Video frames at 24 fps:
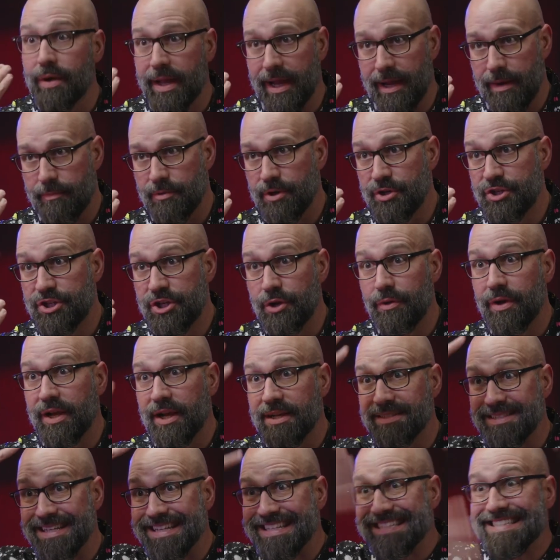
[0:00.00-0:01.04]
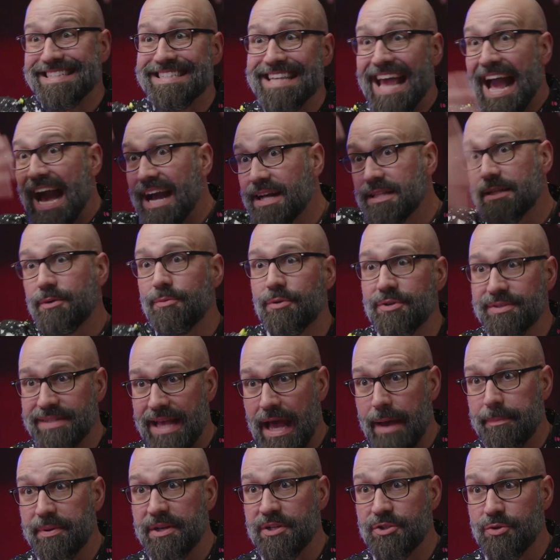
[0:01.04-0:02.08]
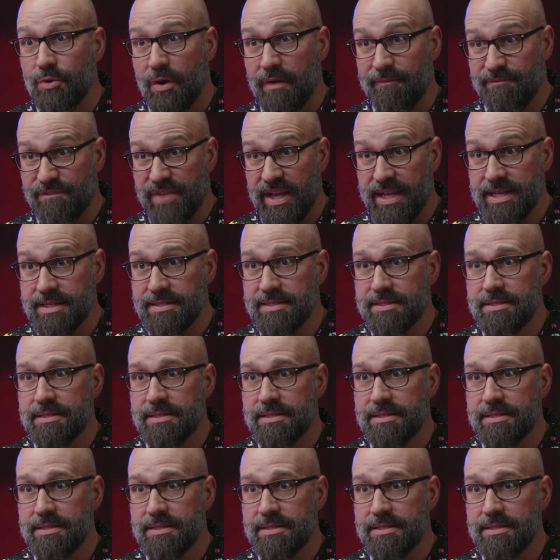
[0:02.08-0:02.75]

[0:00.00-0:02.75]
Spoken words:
camera showing us exactly what was happening to our face.